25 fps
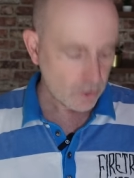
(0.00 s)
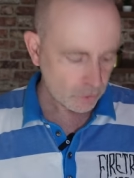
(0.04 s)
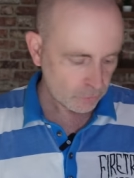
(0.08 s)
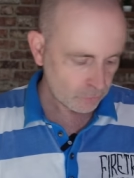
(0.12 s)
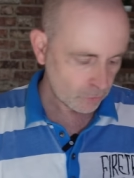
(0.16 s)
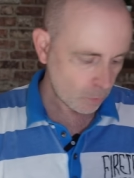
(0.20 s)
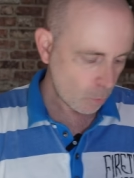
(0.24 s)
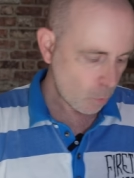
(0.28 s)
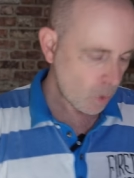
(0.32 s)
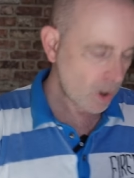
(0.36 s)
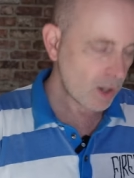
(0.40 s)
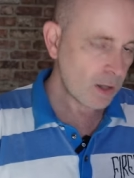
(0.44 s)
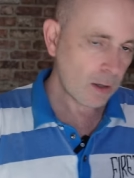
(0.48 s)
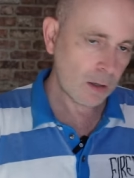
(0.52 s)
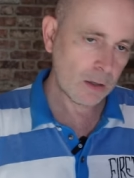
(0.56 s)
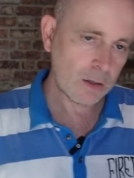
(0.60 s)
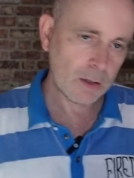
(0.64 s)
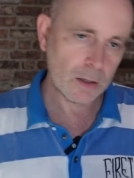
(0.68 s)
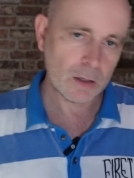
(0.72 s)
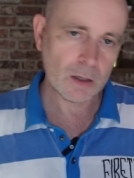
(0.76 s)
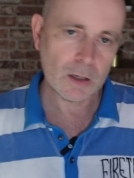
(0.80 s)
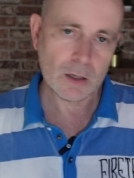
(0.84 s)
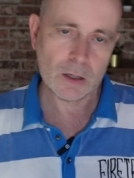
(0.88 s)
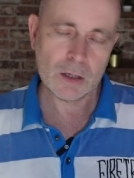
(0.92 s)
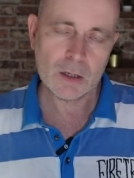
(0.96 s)
So while
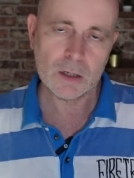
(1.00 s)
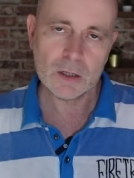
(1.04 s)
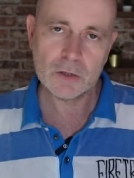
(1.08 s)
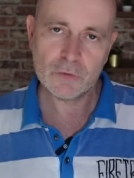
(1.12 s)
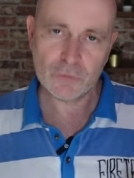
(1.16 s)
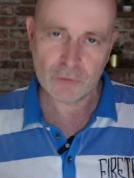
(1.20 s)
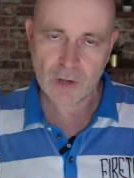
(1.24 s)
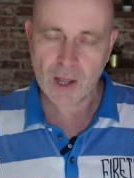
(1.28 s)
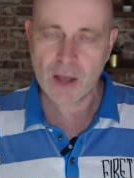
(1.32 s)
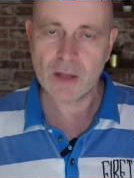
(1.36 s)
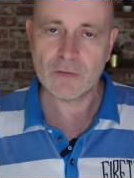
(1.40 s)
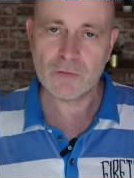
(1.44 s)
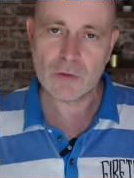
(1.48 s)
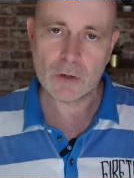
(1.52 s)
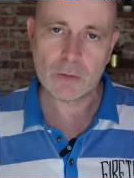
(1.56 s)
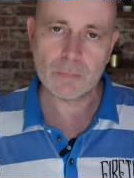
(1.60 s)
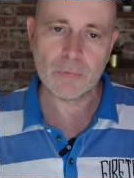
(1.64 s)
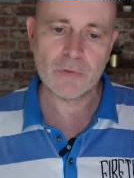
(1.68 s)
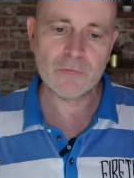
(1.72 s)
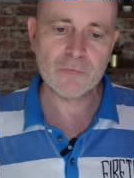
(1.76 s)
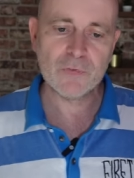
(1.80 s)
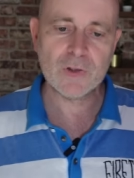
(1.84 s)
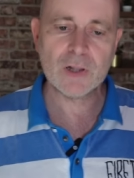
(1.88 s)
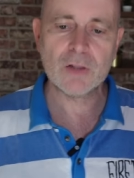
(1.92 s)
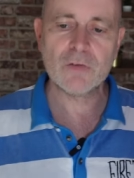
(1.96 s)
you're starting
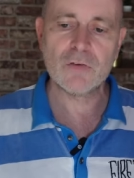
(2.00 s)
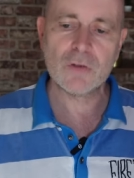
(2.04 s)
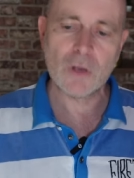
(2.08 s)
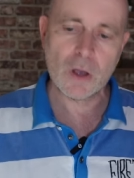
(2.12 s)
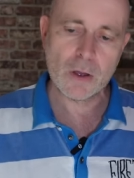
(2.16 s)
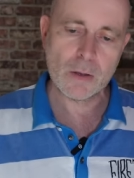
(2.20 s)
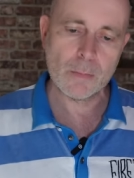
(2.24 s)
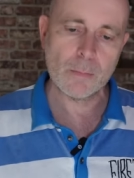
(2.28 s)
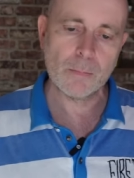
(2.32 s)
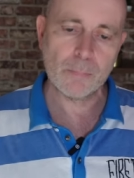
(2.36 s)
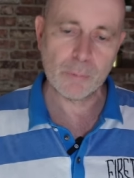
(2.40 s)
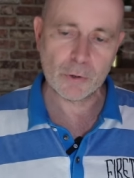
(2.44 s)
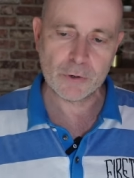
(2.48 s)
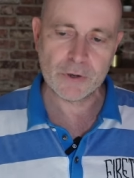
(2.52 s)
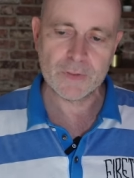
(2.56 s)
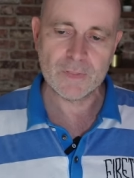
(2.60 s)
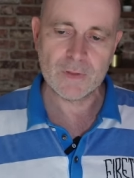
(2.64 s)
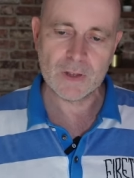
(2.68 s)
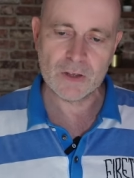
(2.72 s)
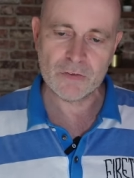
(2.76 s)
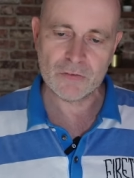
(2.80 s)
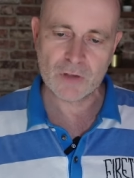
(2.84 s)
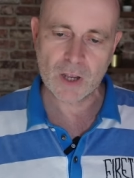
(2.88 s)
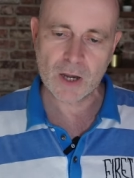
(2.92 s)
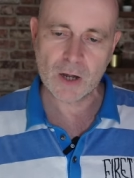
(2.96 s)
up the filter, putting
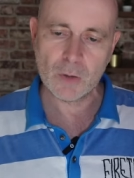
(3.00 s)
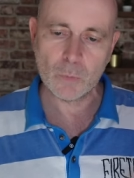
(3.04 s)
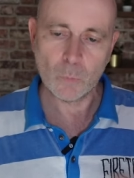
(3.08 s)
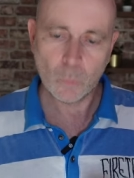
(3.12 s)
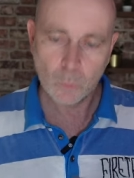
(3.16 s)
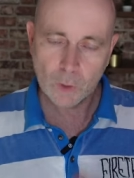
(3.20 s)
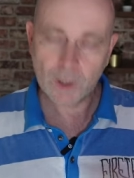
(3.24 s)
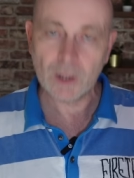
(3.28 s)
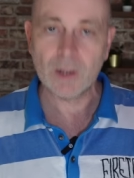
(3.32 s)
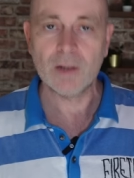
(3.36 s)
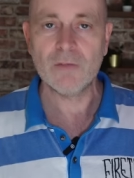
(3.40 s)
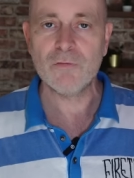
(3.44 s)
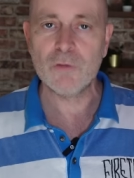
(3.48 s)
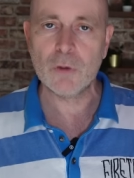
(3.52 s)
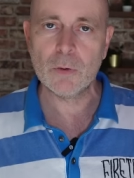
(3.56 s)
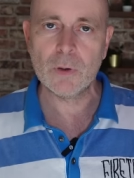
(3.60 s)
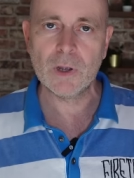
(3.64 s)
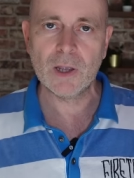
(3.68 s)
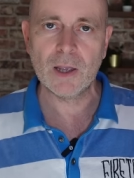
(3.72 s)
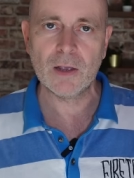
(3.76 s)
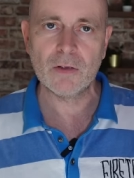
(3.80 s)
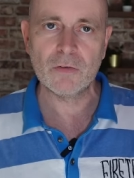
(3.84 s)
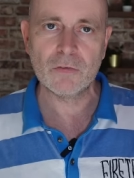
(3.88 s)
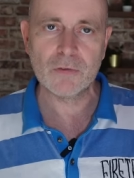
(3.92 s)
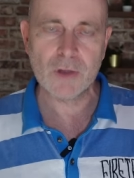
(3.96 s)
these in will give you
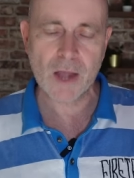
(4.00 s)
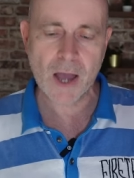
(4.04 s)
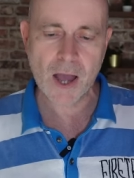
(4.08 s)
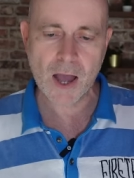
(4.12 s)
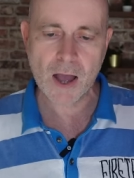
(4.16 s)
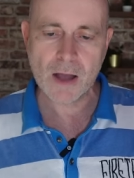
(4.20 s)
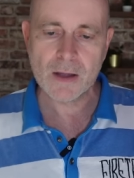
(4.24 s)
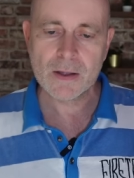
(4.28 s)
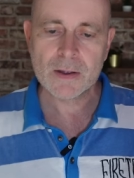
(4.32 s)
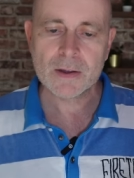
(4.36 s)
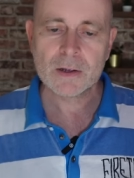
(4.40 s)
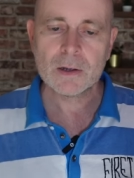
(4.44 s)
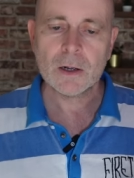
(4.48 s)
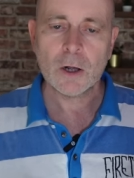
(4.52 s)
a kickstart.